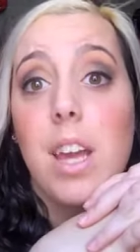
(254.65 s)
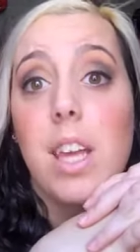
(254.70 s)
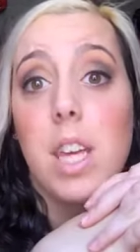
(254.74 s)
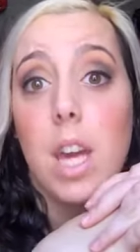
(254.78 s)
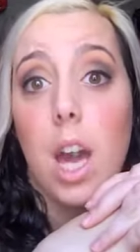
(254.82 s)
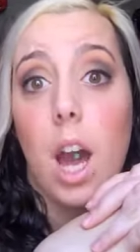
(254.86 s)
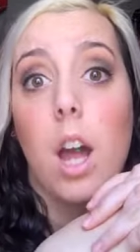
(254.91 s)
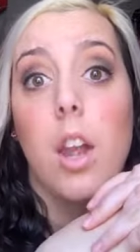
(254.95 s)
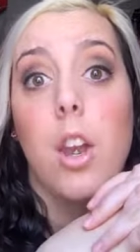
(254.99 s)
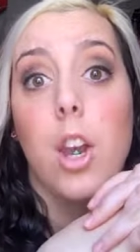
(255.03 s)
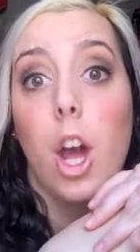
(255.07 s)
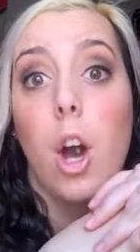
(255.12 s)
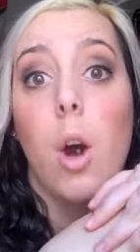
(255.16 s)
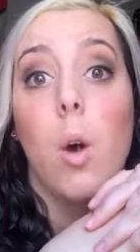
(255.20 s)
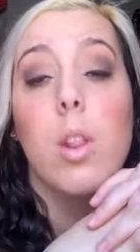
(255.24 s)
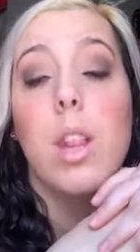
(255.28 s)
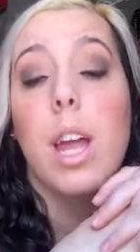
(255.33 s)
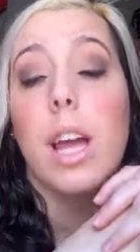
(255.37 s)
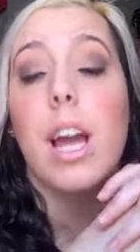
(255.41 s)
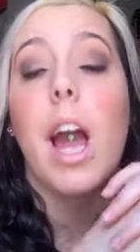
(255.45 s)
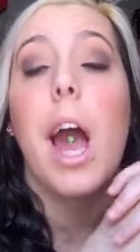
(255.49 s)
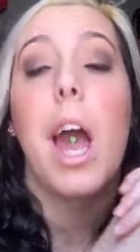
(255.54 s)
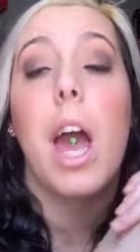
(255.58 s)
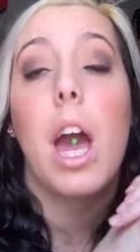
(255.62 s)
Yeah, no,
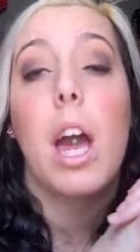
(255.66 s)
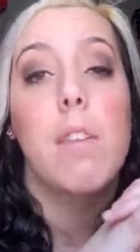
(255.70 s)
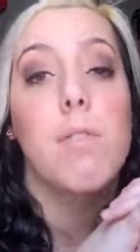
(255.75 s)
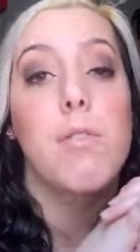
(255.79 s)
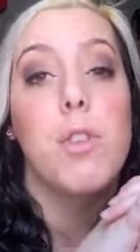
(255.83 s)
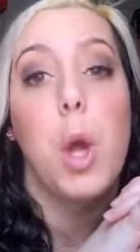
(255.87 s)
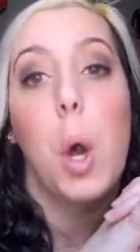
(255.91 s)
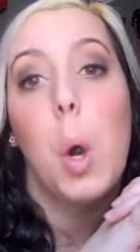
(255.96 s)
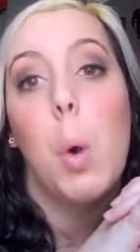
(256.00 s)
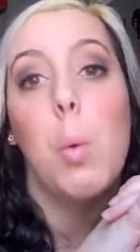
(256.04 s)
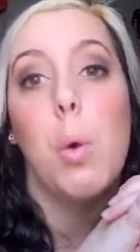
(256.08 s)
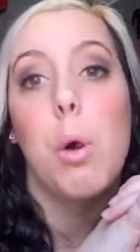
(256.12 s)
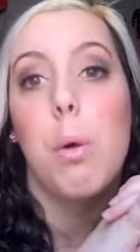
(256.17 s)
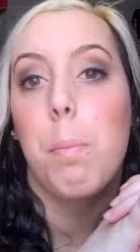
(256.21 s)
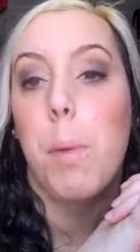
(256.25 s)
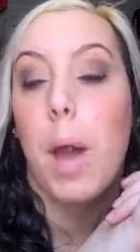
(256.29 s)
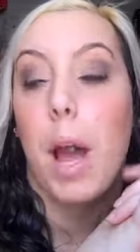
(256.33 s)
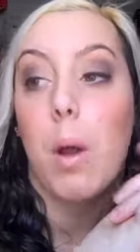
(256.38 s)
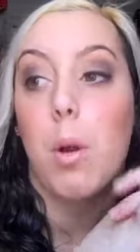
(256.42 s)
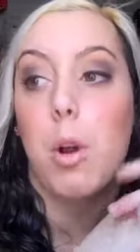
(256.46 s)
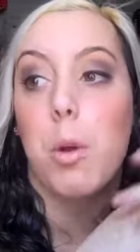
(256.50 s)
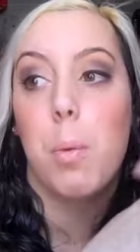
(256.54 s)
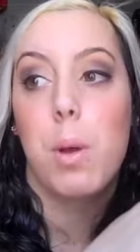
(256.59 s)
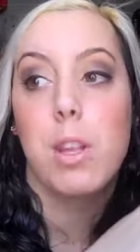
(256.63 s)
like I have no
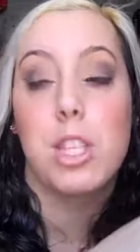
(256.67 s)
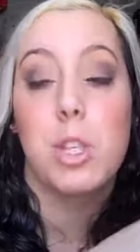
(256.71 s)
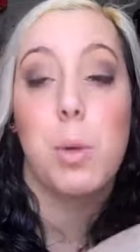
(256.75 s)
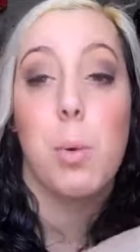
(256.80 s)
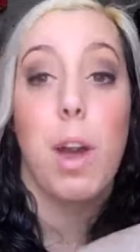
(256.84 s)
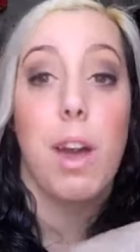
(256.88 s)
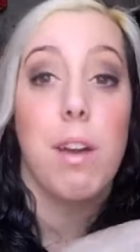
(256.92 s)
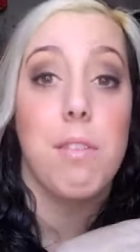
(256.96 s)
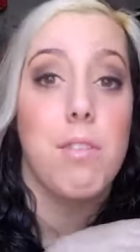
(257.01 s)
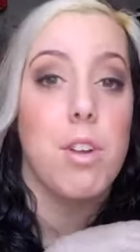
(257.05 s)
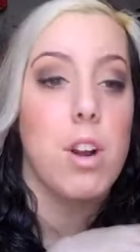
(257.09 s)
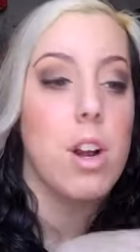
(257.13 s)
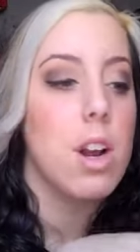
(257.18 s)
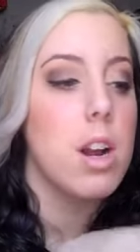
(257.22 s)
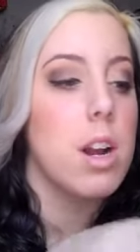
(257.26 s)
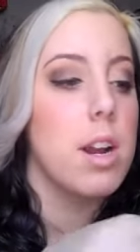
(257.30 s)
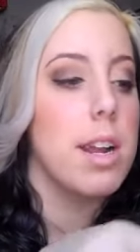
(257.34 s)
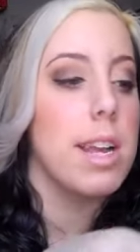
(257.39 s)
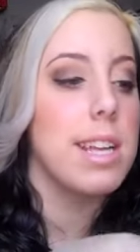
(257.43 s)
willpower whatsoever.